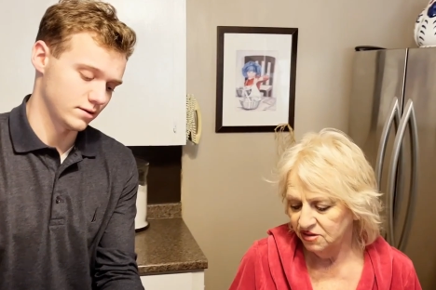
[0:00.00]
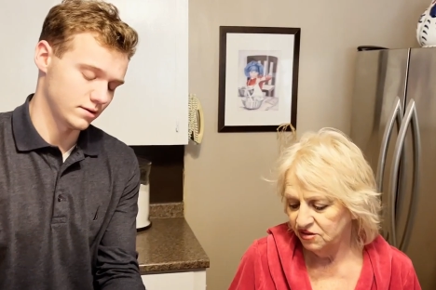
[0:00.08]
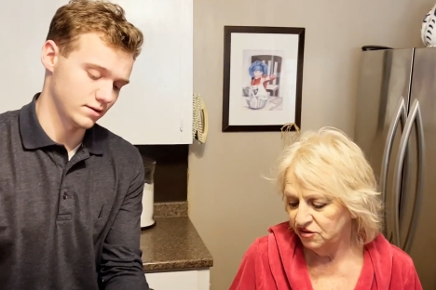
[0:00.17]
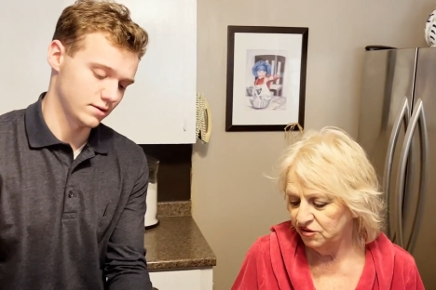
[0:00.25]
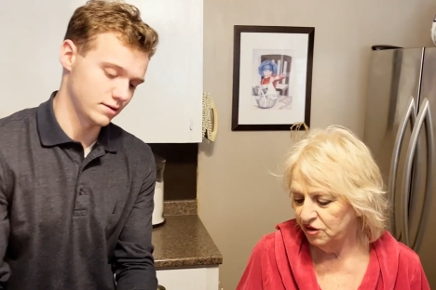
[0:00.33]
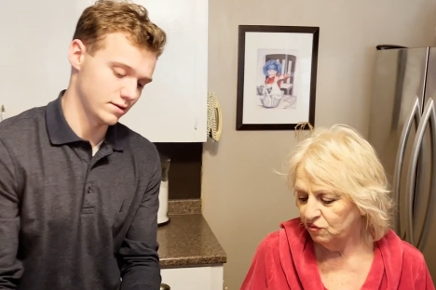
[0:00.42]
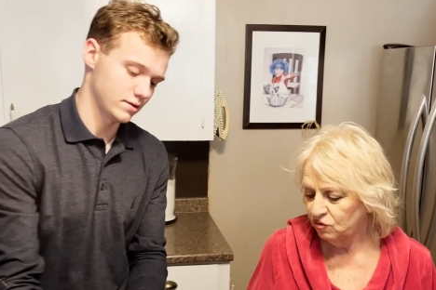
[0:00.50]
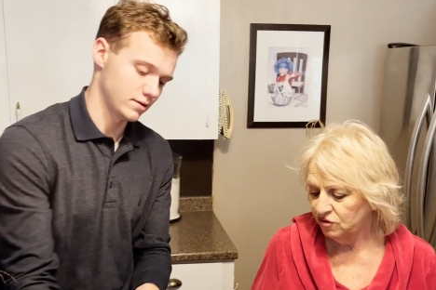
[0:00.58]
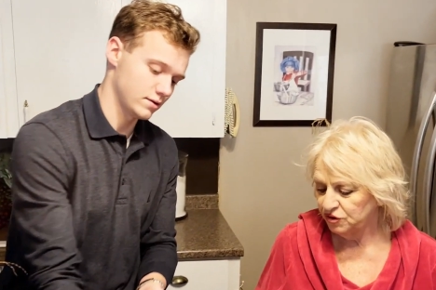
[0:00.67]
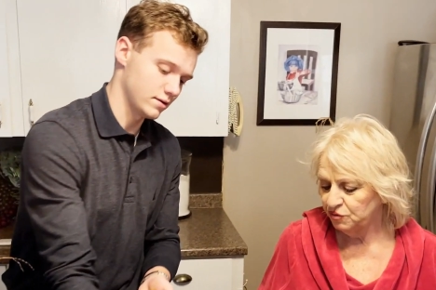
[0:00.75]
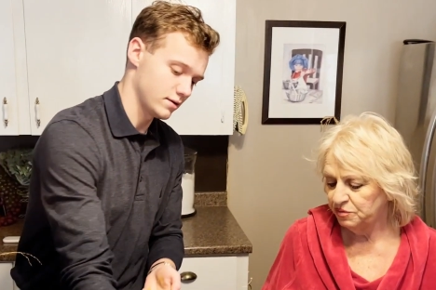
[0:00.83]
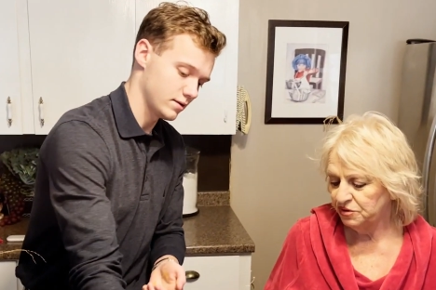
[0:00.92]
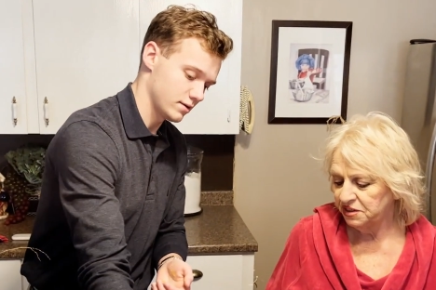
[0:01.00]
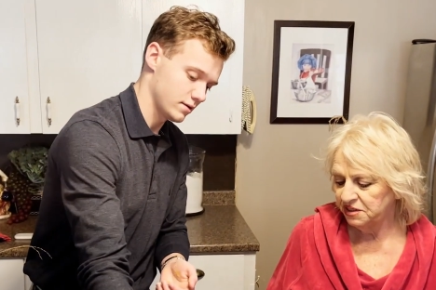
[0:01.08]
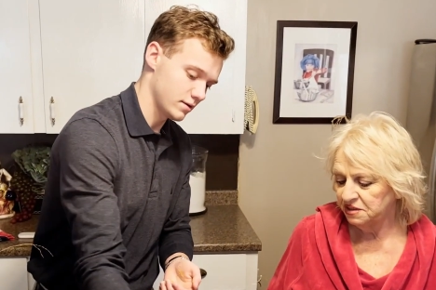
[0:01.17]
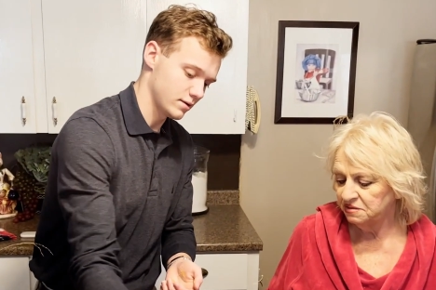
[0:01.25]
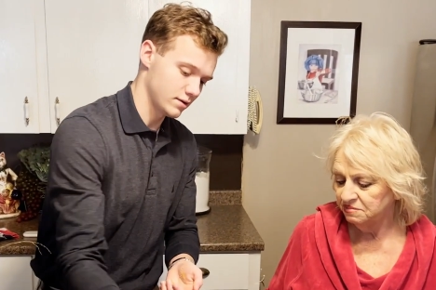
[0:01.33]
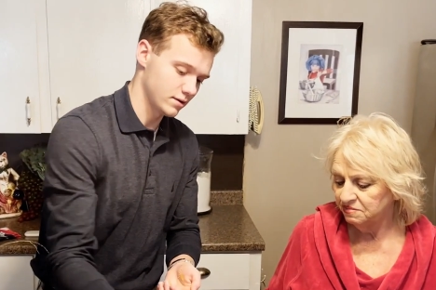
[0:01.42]
Speaker 1: you know what you put in
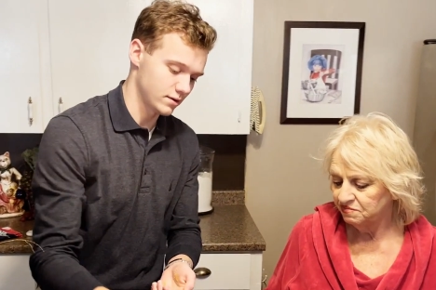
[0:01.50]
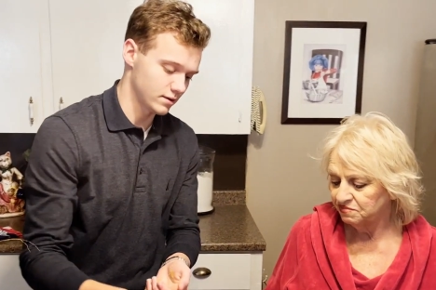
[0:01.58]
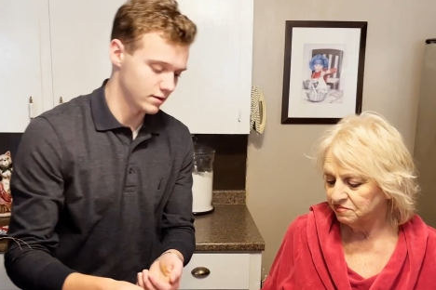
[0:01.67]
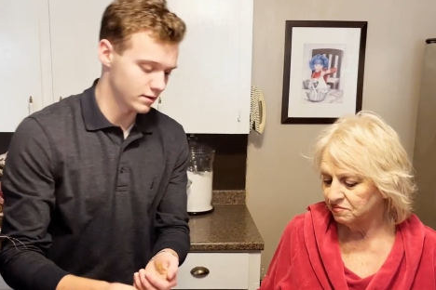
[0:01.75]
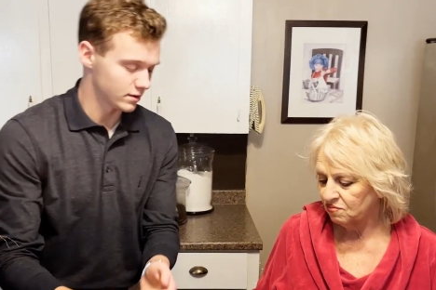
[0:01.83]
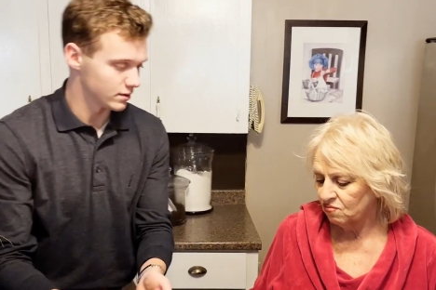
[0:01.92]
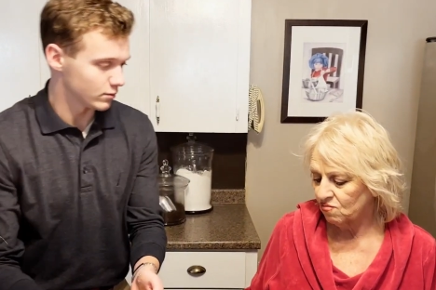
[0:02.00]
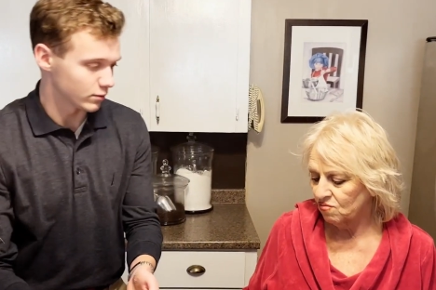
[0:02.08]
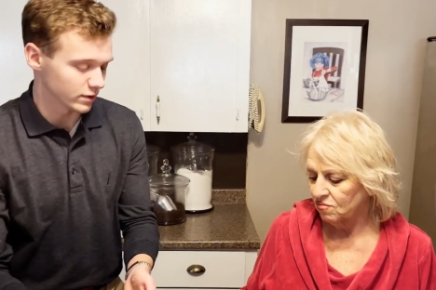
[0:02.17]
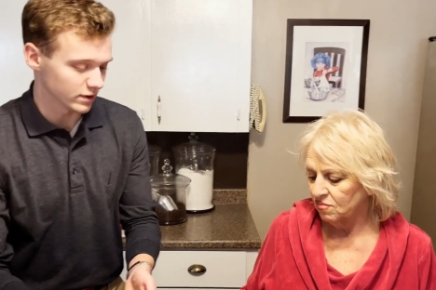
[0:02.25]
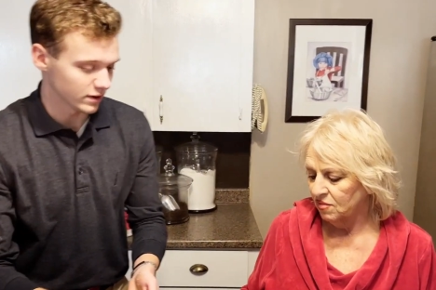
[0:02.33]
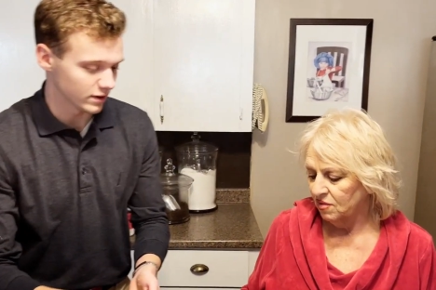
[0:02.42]
them? What?